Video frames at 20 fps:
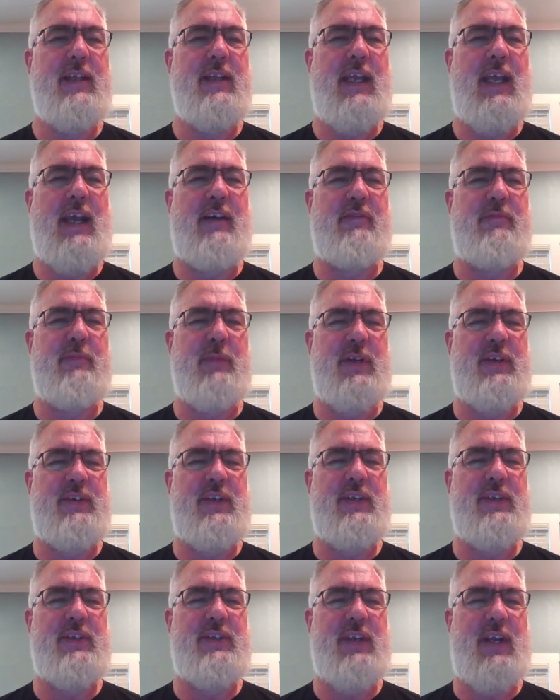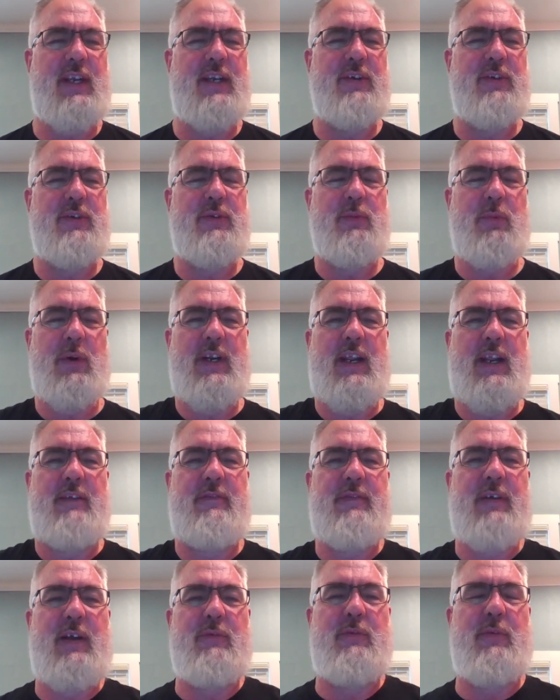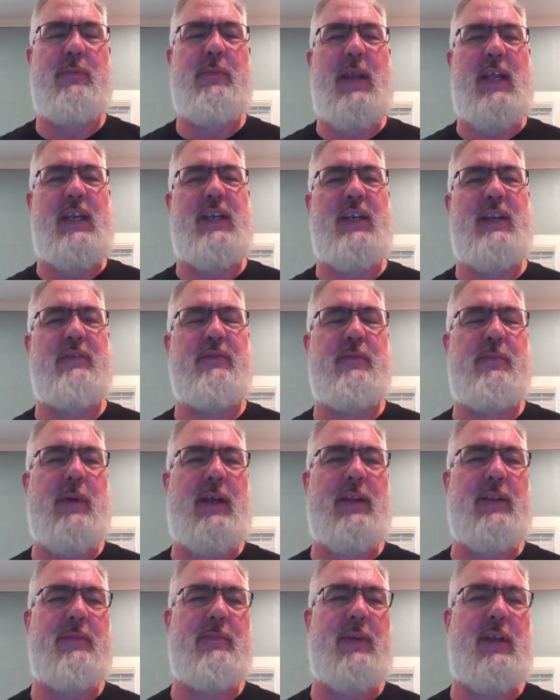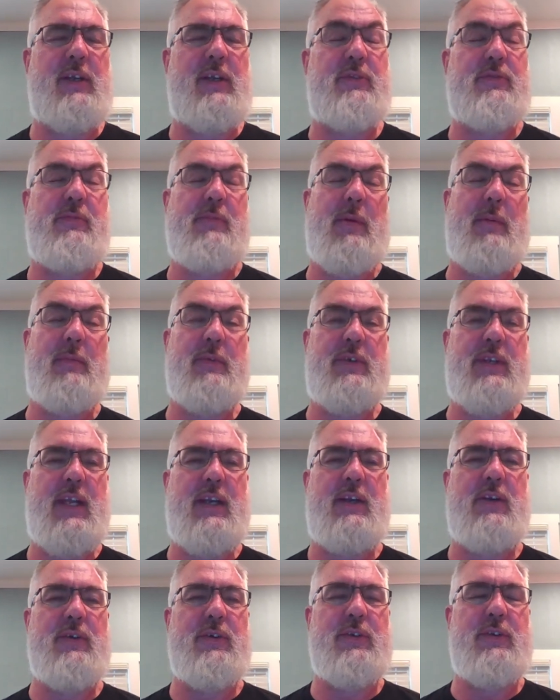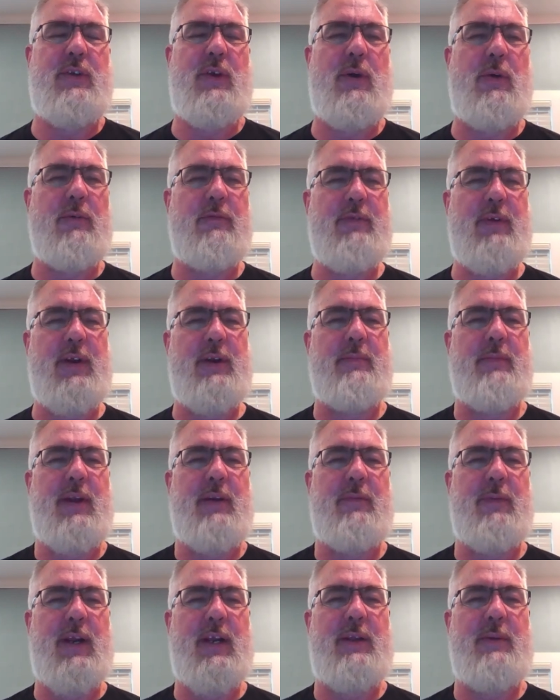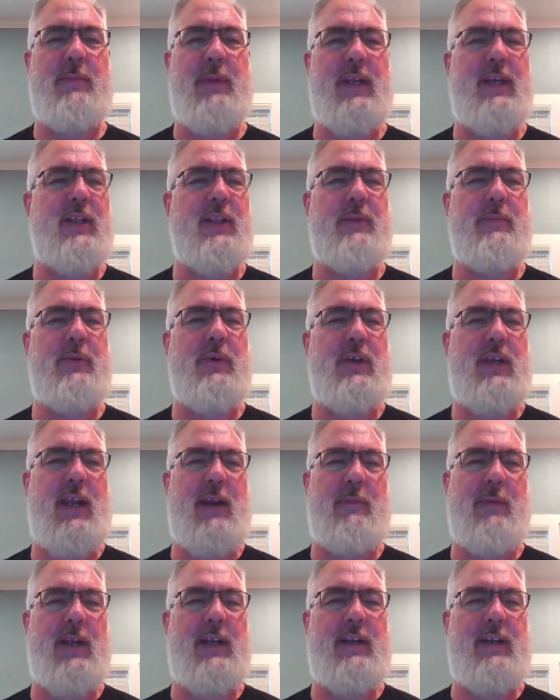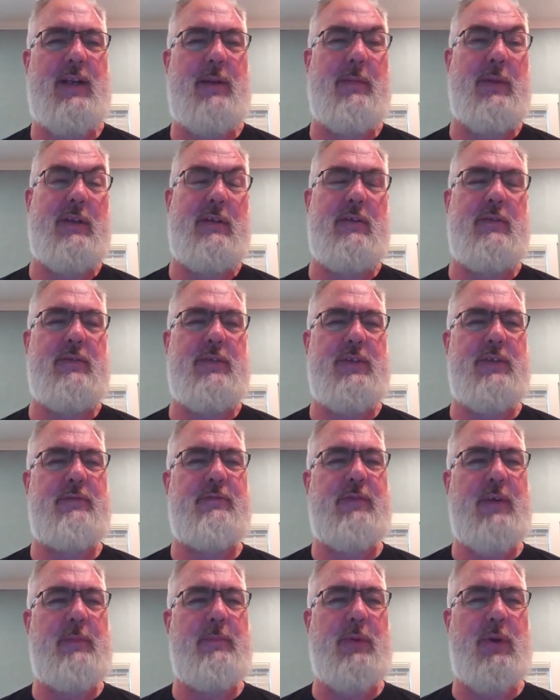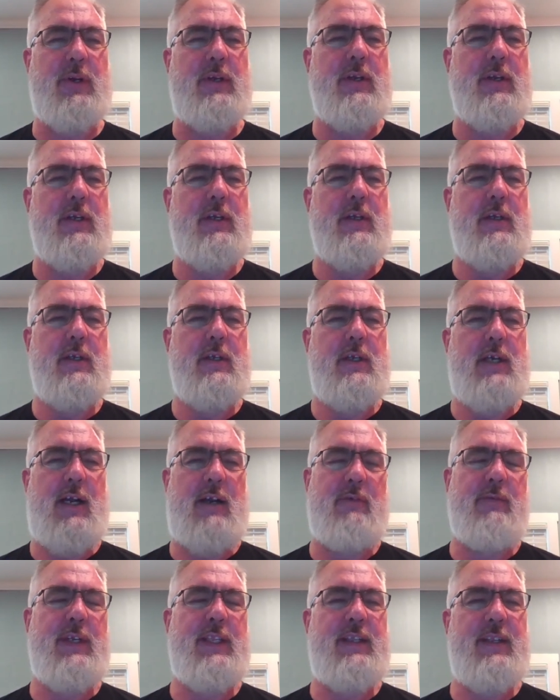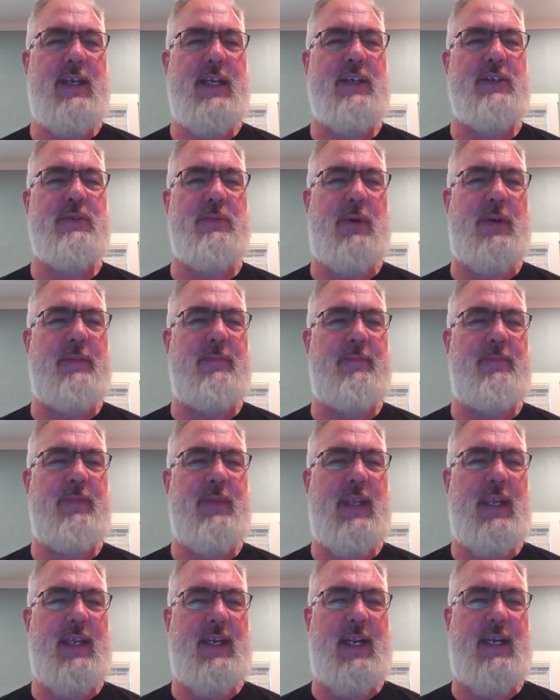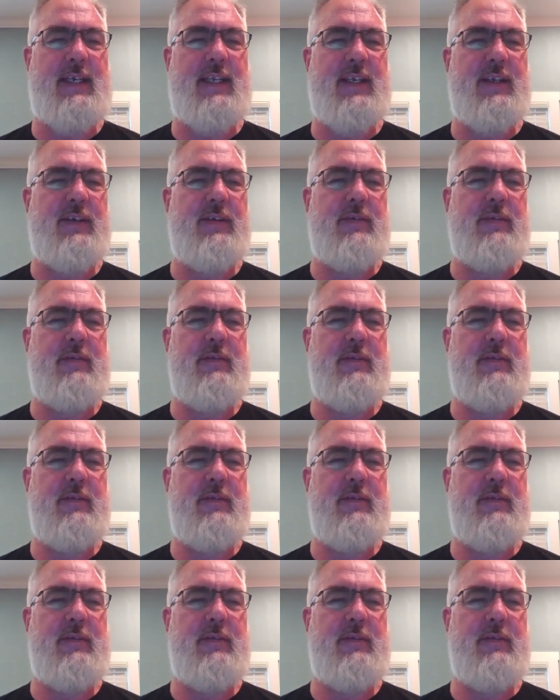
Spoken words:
have much insight into what I found repetitive about them. I just remember 10 years ago, a friend of mine recommended the book. I read it, and I'm like, oh, this is a fun book. I'll read the next one. And I did.